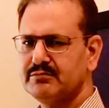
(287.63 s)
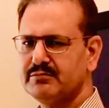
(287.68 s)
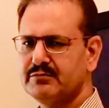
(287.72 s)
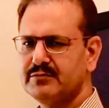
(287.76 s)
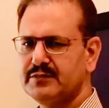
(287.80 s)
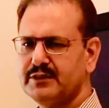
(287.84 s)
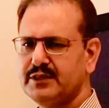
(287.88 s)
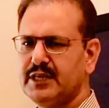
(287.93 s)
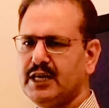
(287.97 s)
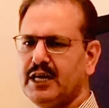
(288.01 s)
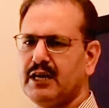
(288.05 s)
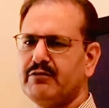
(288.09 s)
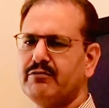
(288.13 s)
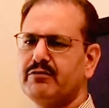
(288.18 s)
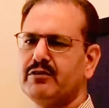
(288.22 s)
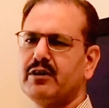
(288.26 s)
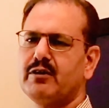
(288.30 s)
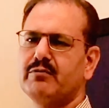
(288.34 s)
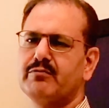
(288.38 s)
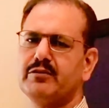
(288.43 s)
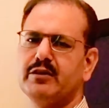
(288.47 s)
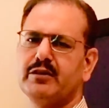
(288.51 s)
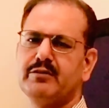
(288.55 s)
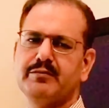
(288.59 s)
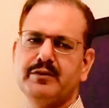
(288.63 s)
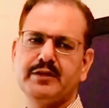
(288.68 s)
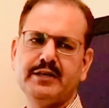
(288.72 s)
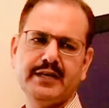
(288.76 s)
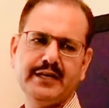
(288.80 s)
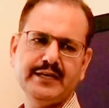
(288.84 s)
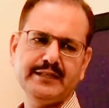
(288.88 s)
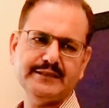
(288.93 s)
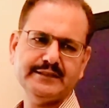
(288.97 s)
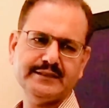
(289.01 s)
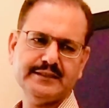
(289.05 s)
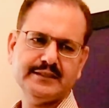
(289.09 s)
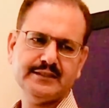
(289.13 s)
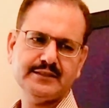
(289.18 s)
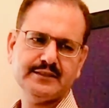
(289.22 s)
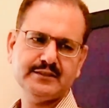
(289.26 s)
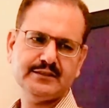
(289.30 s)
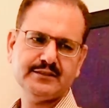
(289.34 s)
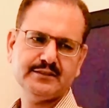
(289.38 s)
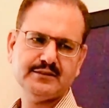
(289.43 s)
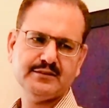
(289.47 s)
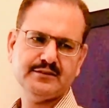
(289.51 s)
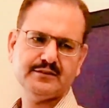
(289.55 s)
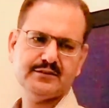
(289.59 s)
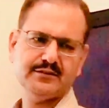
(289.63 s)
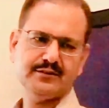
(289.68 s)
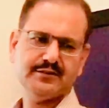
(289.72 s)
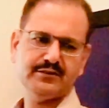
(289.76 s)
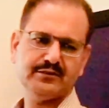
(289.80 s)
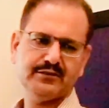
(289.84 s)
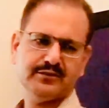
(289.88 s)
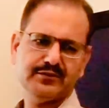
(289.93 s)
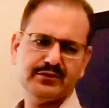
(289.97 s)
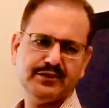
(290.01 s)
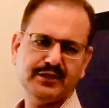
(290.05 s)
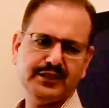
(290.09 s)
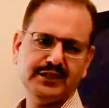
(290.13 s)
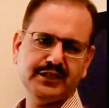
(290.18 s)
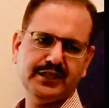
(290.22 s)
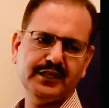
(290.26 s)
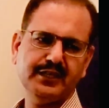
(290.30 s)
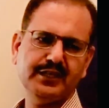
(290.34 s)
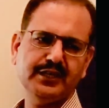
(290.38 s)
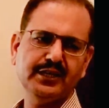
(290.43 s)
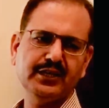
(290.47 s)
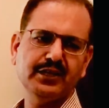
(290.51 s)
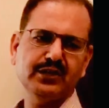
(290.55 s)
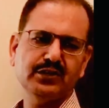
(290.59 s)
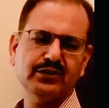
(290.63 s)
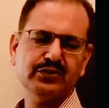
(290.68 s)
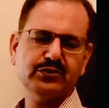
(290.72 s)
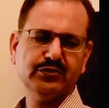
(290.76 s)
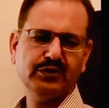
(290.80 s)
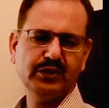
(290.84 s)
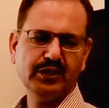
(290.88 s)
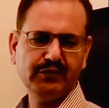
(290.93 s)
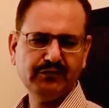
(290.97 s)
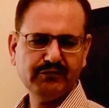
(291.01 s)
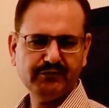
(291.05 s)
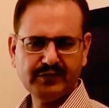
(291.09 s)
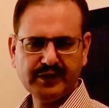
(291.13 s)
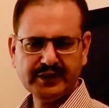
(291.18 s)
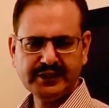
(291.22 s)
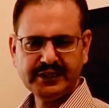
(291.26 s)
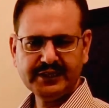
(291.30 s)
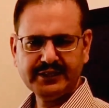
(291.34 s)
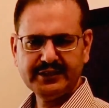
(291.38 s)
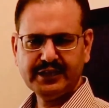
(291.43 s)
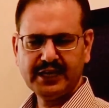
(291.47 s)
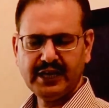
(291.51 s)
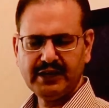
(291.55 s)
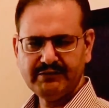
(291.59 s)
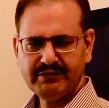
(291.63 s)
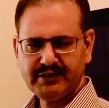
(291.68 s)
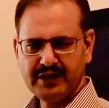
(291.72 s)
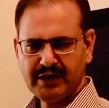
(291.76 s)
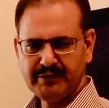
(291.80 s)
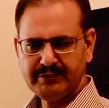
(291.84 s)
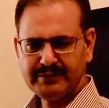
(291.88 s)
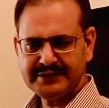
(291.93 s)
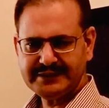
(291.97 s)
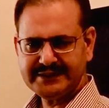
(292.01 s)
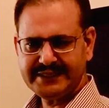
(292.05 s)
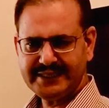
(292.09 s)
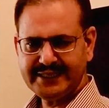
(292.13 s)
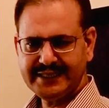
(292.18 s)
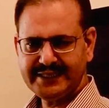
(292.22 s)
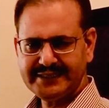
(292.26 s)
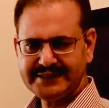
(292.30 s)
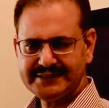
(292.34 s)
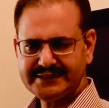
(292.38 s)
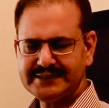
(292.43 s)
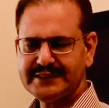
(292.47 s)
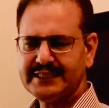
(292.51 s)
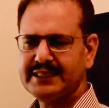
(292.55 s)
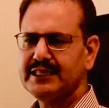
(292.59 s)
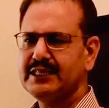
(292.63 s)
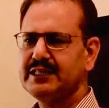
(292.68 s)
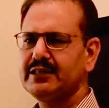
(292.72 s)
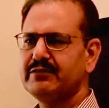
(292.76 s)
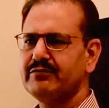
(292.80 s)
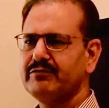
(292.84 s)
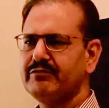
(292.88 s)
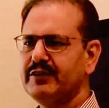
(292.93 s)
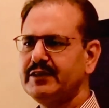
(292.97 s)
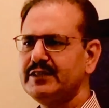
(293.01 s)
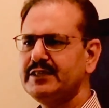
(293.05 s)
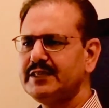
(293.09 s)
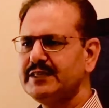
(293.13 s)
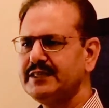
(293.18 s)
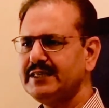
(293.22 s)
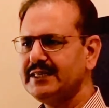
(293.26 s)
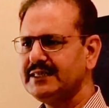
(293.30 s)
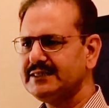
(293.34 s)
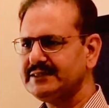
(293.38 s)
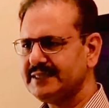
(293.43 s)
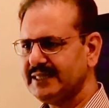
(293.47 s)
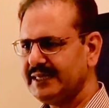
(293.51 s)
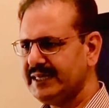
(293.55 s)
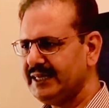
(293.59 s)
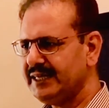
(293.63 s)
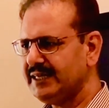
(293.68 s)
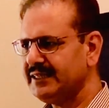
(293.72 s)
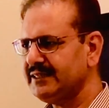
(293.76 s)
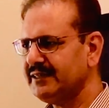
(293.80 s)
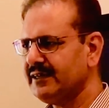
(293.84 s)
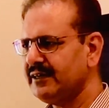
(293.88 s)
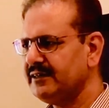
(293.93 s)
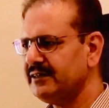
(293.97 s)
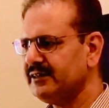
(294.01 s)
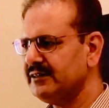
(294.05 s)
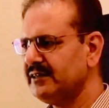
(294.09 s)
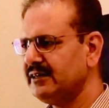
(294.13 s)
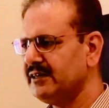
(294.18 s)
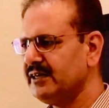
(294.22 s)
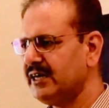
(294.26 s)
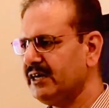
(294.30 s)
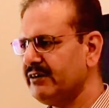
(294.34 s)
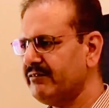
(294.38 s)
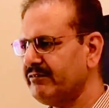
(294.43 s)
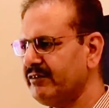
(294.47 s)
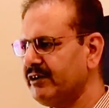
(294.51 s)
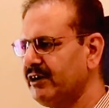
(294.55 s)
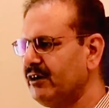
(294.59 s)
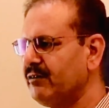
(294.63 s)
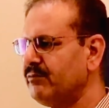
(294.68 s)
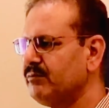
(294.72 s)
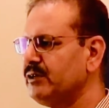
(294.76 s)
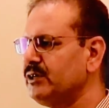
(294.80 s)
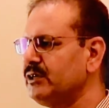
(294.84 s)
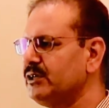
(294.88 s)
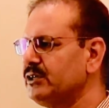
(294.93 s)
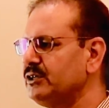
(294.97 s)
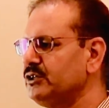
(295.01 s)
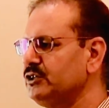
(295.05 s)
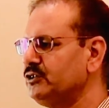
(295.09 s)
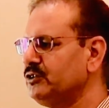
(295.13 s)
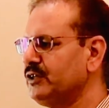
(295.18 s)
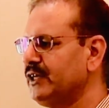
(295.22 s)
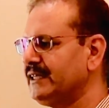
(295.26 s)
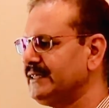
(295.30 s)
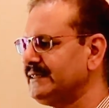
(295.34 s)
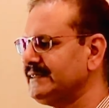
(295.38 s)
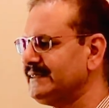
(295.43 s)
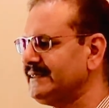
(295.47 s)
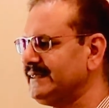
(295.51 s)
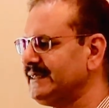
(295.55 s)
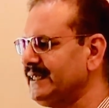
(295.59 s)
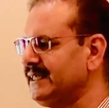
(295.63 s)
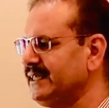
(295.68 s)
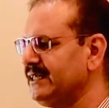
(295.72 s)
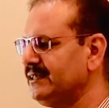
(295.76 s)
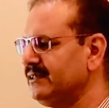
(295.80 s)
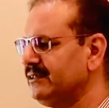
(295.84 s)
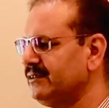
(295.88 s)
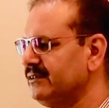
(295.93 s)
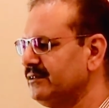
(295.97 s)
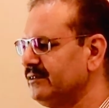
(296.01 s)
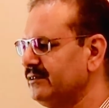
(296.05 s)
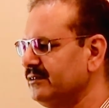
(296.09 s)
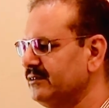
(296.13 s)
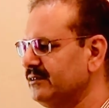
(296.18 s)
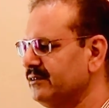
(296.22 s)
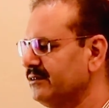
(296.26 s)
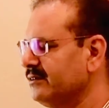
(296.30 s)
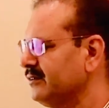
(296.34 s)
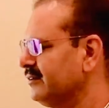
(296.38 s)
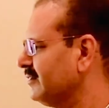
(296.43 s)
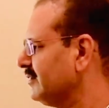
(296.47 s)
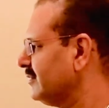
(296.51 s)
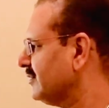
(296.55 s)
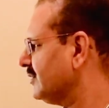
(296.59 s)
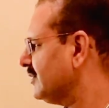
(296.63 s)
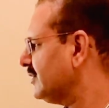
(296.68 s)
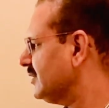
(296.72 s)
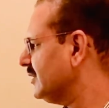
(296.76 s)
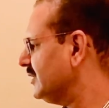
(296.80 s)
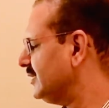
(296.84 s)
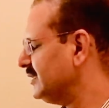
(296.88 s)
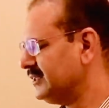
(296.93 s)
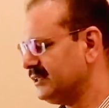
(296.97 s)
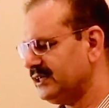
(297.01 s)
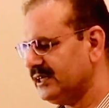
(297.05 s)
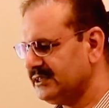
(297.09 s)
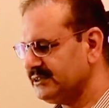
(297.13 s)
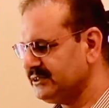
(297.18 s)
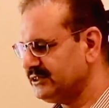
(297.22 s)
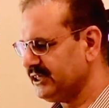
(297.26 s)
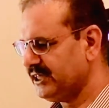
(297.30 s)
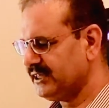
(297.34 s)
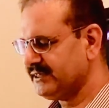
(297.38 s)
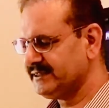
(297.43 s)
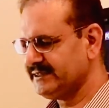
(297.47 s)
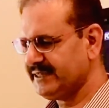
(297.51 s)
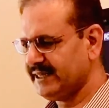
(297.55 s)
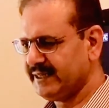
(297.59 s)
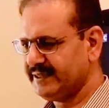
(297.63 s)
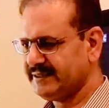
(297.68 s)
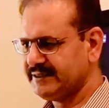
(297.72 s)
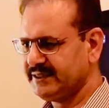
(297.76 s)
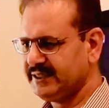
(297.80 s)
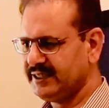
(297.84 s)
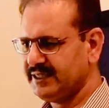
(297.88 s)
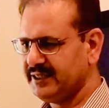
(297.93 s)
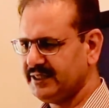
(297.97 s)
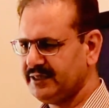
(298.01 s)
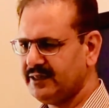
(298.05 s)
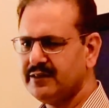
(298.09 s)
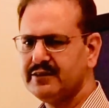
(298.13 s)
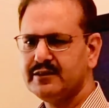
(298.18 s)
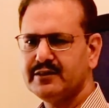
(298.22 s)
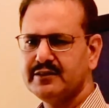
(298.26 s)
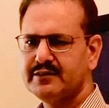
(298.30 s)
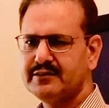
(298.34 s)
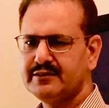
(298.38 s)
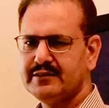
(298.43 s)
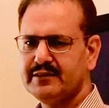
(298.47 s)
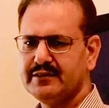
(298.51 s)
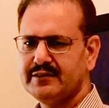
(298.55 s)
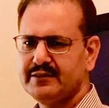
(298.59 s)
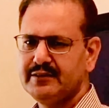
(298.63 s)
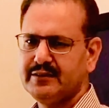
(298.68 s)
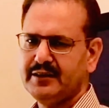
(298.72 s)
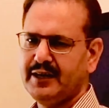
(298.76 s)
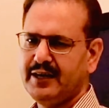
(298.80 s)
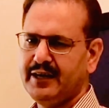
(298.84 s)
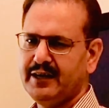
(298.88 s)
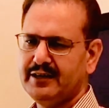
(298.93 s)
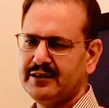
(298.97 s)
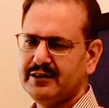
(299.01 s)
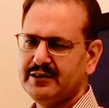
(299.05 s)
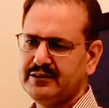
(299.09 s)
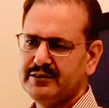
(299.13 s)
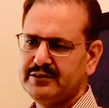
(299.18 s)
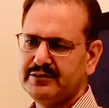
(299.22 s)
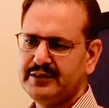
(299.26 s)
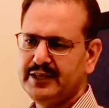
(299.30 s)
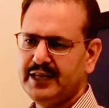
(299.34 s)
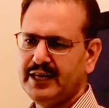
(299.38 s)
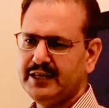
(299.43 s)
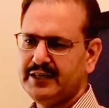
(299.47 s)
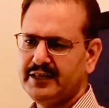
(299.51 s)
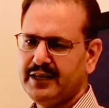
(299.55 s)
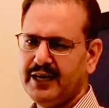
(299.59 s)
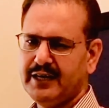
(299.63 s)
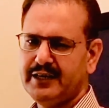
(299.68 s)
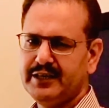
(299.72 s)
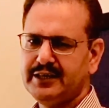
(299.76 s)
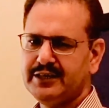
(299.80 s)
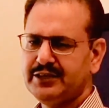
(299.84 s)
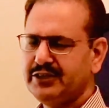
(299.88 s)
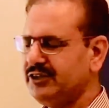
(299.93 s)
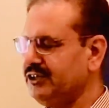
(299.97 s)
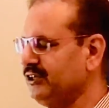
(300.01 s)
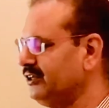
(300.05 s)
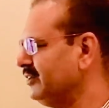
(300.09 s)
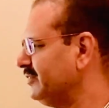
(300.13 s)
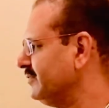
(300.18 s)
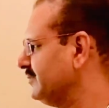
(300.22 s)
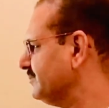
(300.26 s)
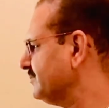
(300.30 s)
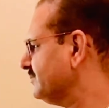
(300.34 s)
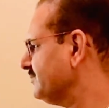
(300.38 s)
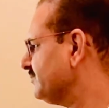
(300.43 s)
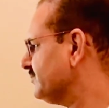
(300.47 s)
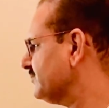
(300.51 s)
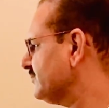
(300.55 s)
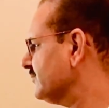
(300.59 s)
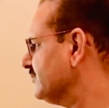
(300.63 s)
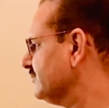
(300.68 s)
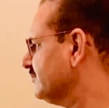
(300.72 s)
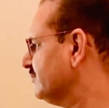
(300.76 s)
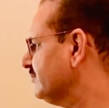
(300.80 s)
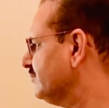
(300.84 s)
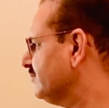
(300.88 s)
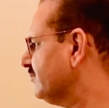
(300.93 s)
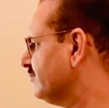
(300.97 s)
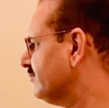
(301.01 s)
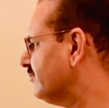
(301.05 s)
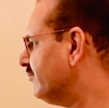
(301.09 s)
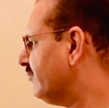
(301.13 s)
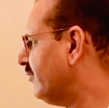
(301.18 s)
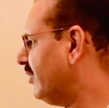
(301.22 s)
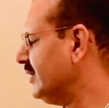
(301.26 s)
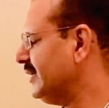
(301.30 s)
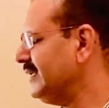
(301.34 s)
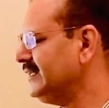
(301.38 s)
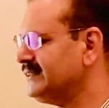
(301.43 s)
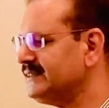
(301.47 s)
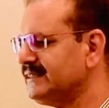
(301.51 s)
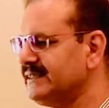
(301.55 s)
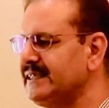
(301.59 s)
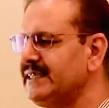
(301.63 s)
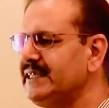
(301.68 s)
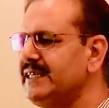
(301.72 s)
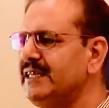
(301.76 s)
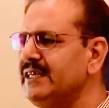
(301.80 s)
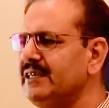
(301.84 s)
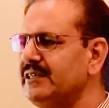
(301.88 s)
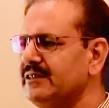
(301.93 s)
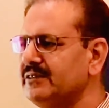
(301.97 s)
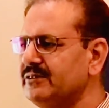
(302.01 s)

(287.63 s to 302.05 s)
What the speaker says: Diaphragm will be raised. Okay? So if whether diaphragm is raised, whether there is air under the diaphragm, you can see in chest X-ray under that heading D. What is E?